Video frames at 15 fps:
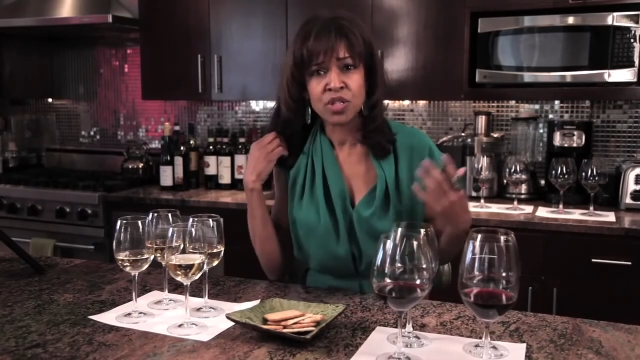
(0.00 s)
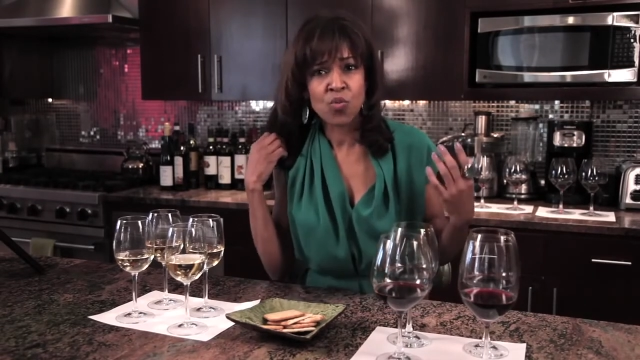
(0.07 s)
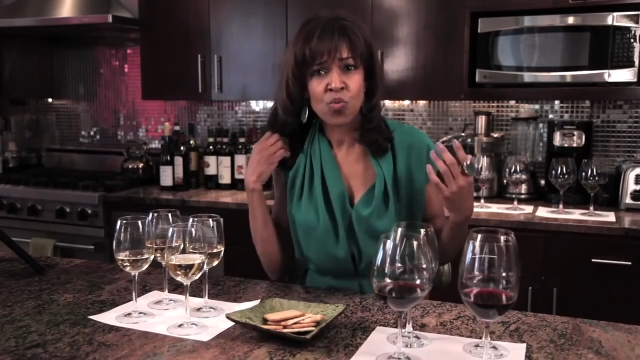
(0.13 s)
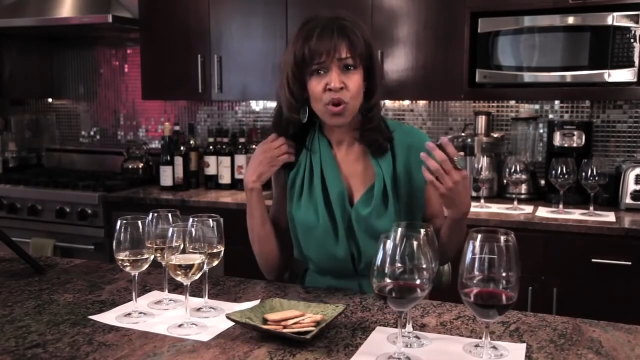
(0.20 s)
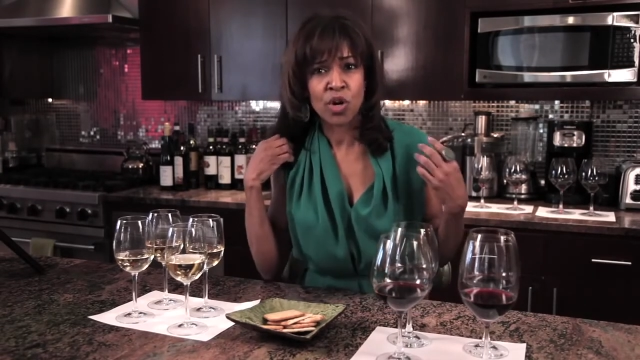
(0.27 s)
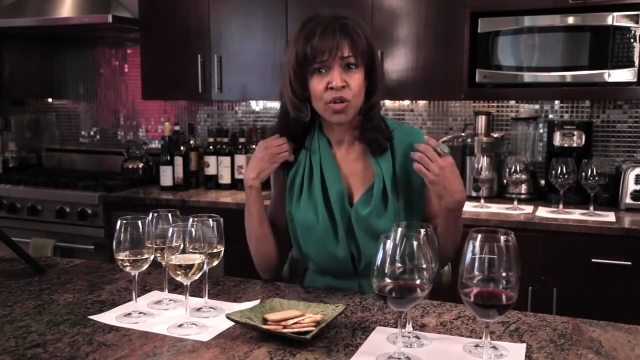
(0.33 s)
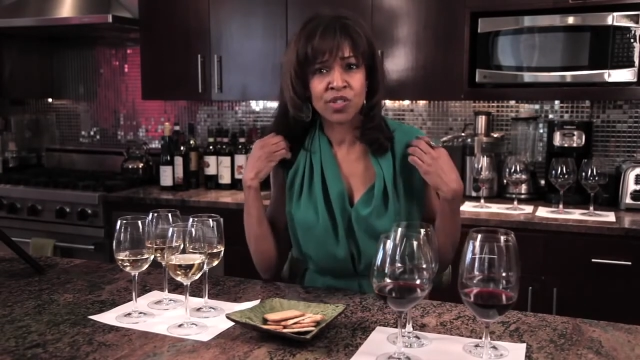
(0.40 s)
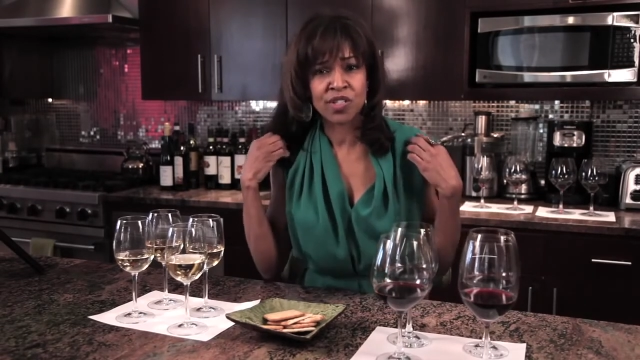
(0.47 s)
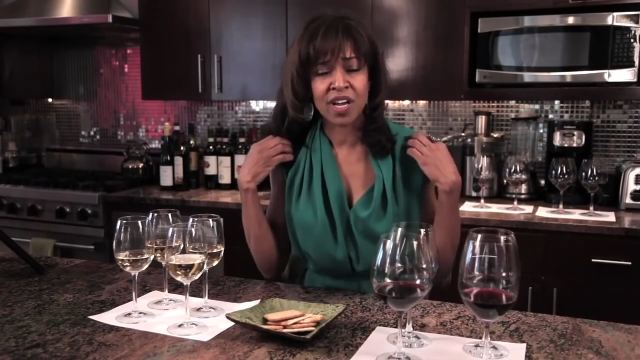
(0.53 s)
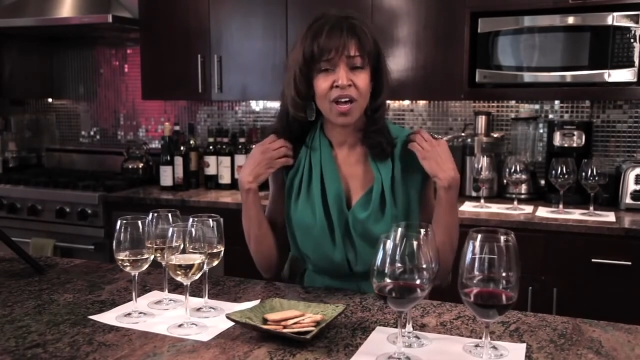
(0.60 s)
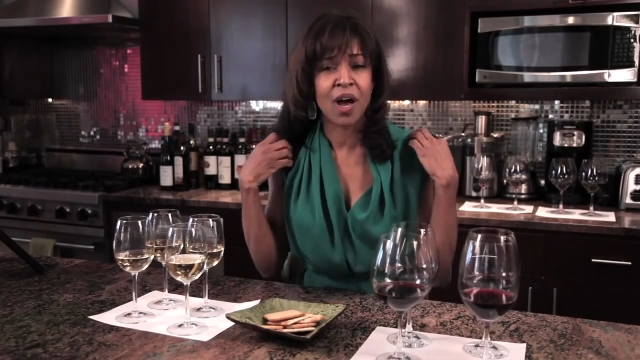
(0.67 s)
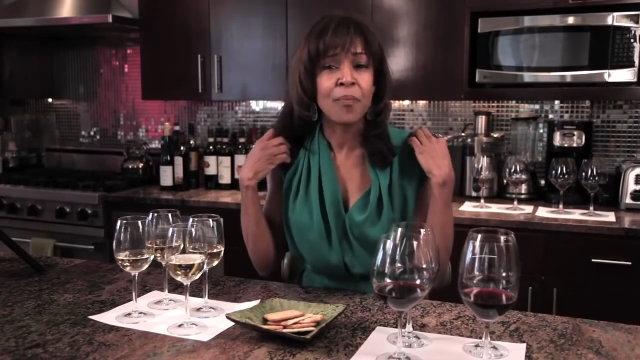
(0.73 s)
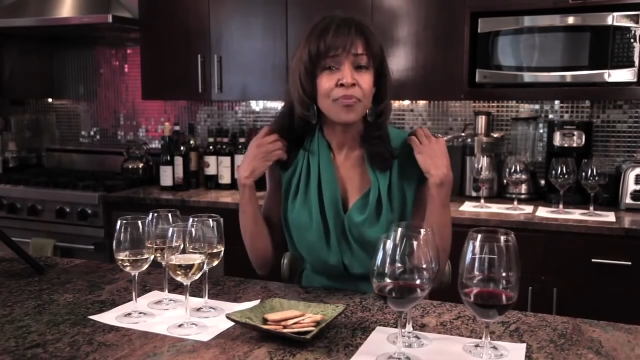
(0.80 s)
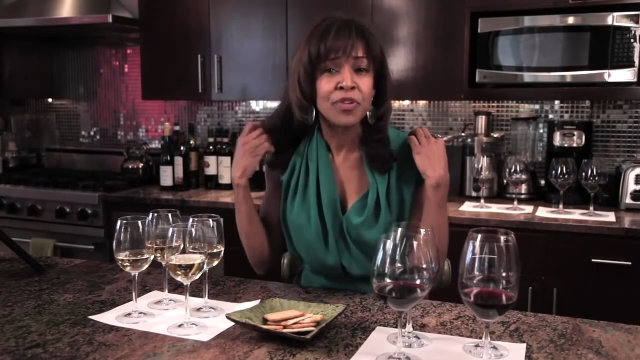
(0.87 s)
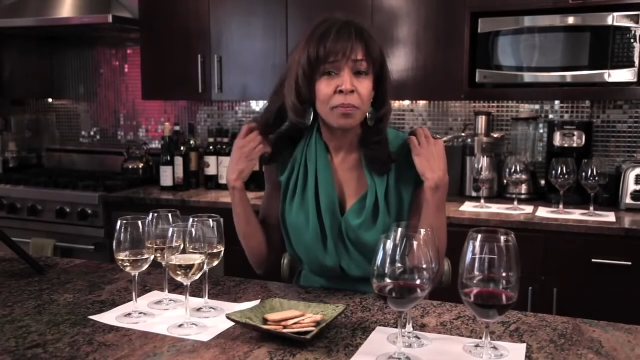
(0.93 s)
the words that
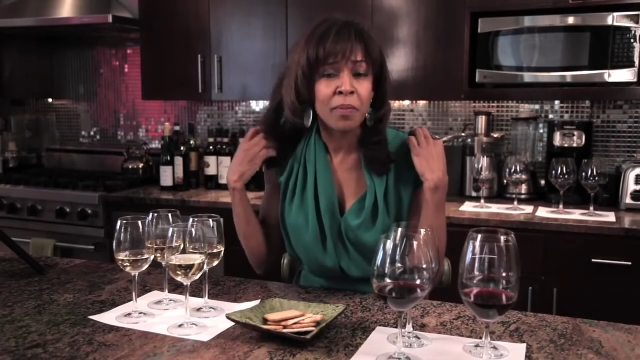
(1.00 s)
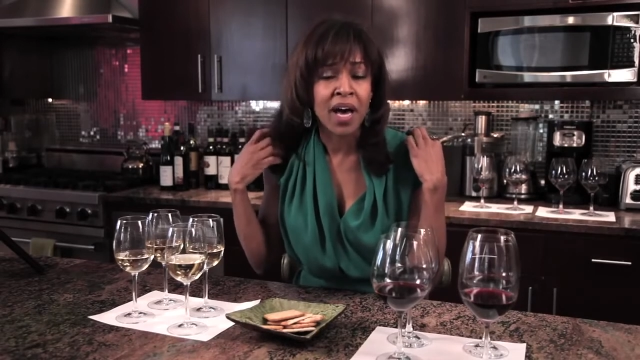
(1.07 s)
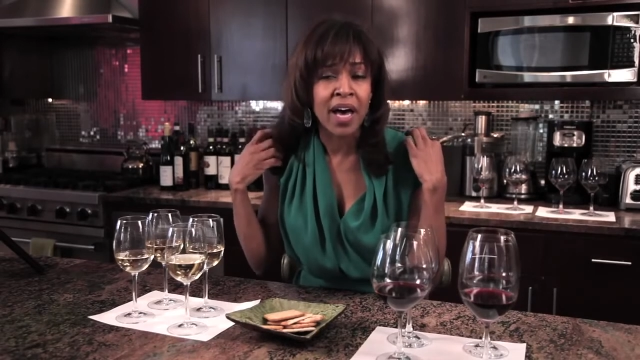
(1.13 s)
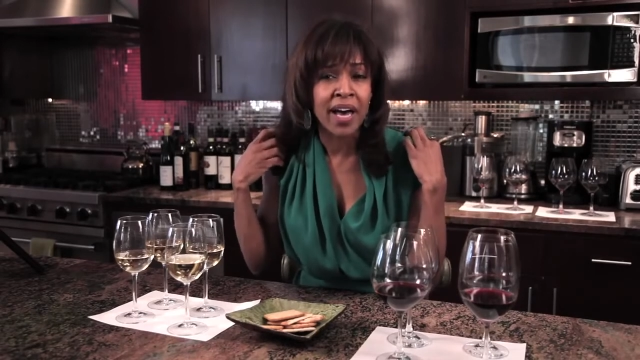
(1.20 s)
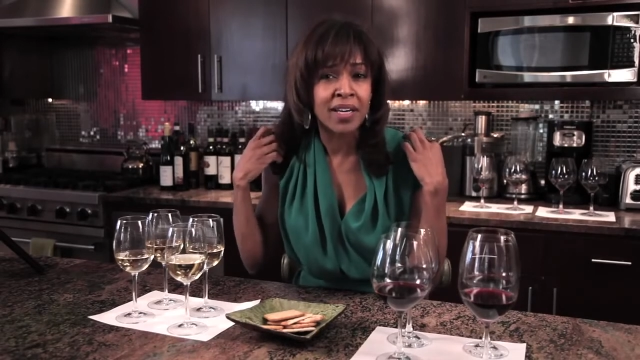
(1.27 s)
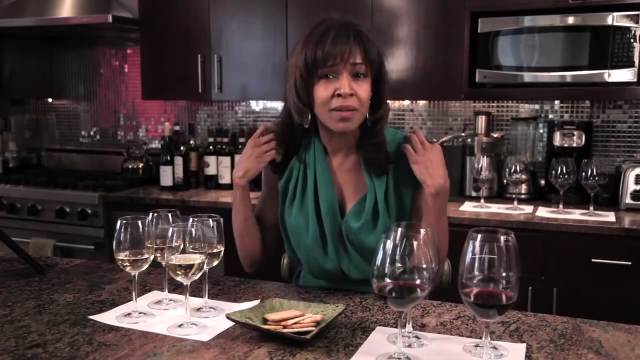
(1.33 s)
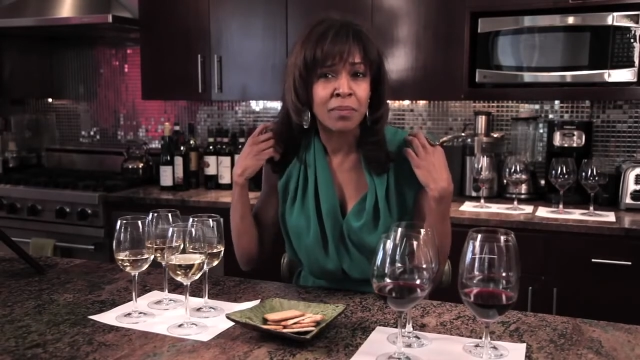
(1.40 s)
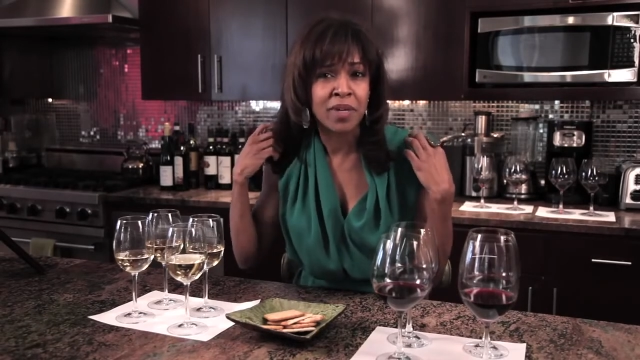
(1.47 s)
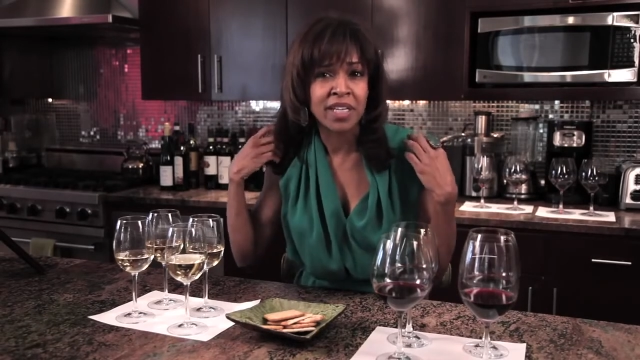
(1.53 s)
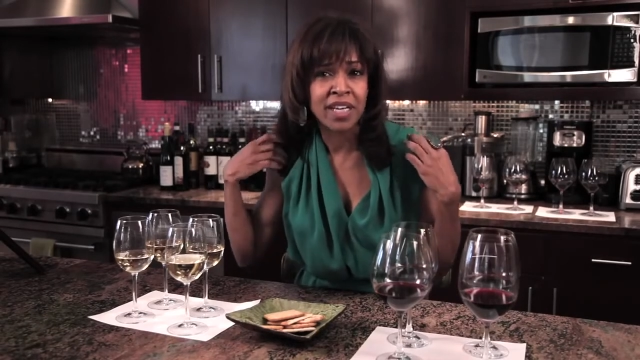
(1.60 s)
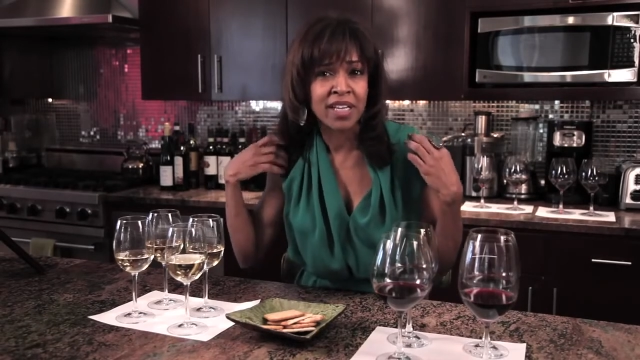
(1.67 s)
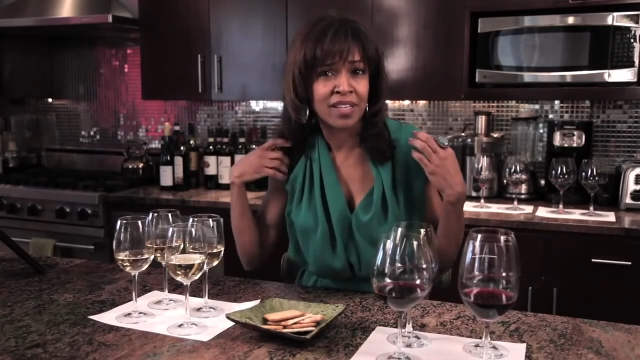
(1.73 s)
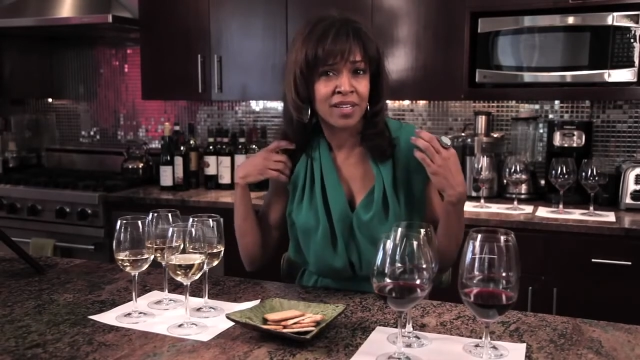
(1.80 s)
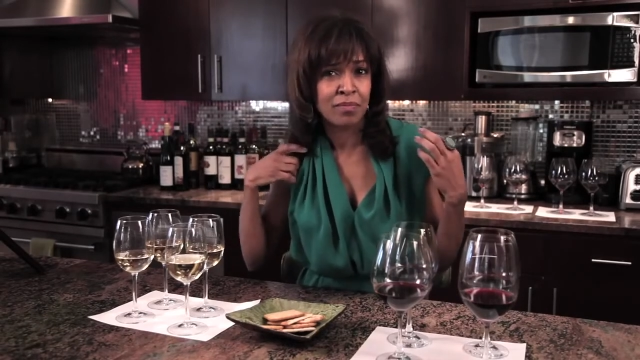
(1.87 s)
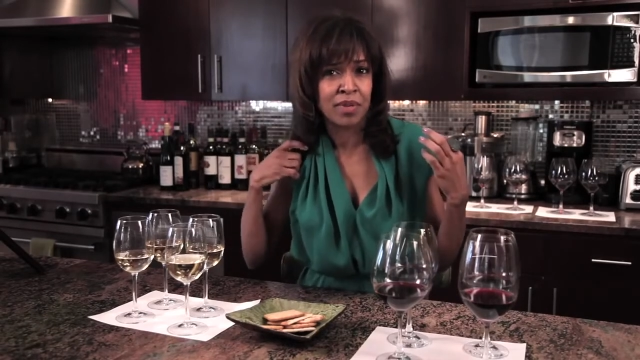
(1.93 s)
come to mind immediately.